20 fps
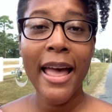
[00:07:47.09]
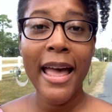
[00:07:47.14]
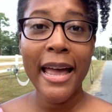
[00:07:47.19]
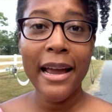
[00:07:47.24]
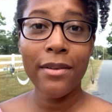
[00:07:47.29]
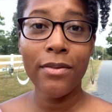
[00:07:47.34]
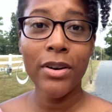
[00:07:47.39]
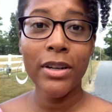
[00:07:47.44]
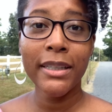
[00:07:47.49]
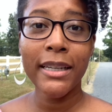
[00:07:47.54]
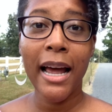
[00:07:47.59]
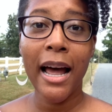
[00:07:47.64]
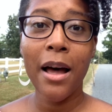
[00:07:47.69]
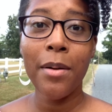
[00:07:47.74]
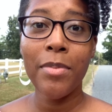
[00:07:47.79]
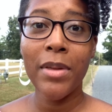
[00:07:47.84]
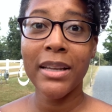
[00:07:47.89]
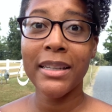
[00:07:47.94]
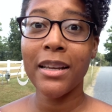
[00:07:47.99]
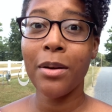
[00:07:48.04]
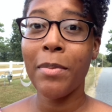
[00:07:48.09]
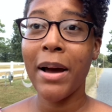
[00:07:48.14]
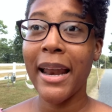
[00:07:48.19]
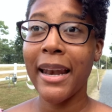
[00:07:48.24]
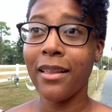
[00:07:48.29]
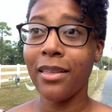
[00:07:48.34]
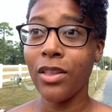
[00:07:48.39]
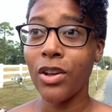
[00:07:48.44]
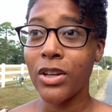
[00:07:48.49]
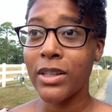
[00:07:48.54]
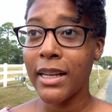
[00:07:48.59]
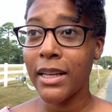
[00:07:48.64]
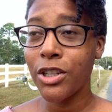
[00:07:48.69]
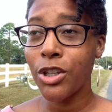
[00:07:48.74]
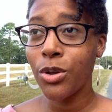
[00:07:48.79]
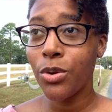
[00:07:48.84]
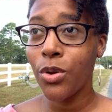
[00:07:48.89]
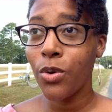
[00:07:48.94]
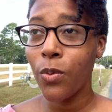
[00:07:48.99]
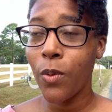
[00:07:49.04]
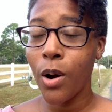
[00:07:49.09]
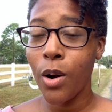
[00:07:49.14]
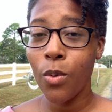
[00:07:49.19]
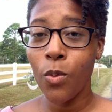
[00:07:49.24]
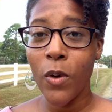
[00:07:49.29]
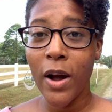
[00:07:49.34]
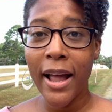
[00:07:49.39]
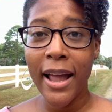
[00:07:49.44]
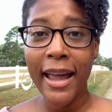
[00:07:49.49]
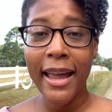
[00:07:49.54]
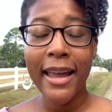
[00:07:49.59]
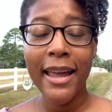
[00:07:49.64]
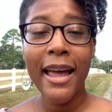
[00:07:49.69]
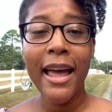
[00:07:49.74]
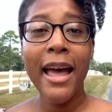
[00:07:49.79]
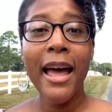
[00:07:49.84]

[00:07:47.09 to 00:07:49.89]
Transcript: every time that somebody looks at you the wrong way,